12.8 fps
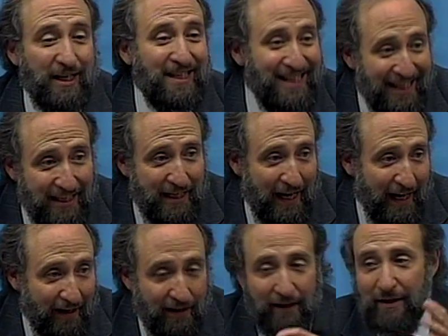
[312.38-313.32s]
in
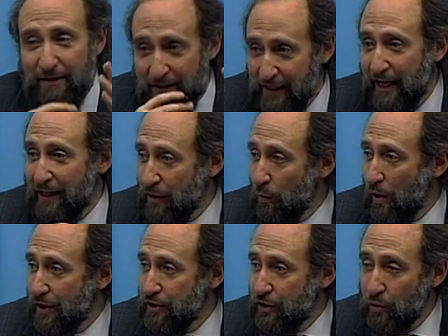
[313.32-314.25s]
detail to get the
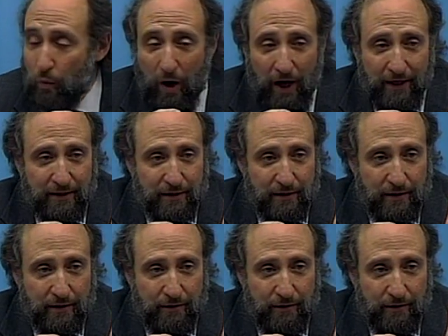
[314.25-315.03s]
ones you want.